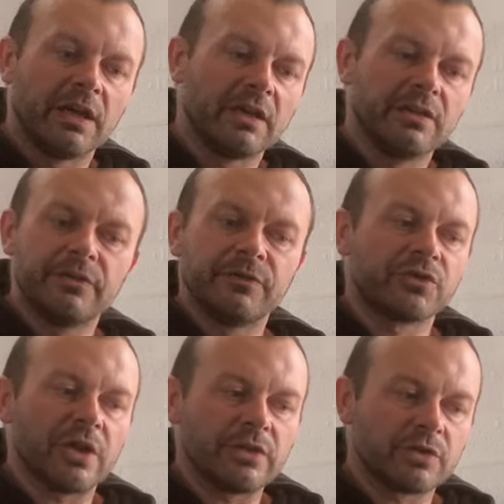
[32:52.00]
and if you
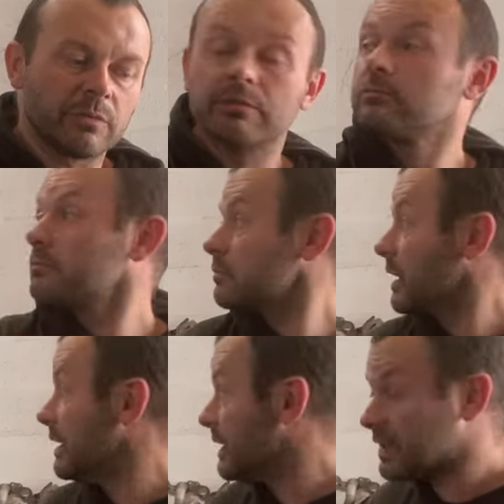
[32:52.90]
change
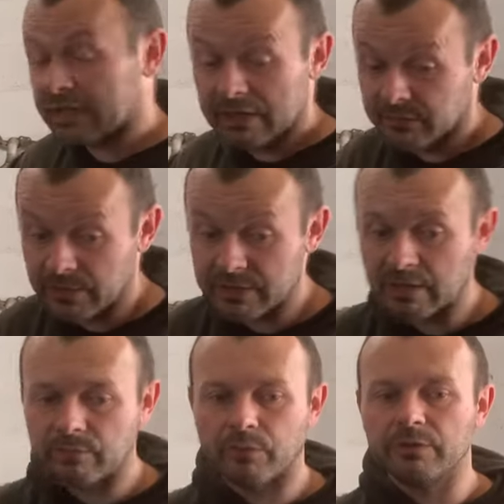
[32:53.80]
in this case, for
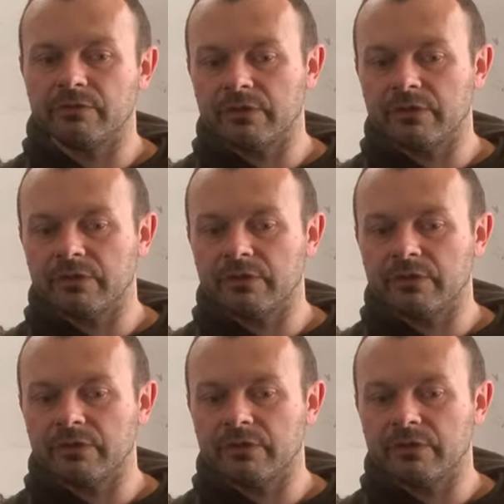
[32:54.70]
example,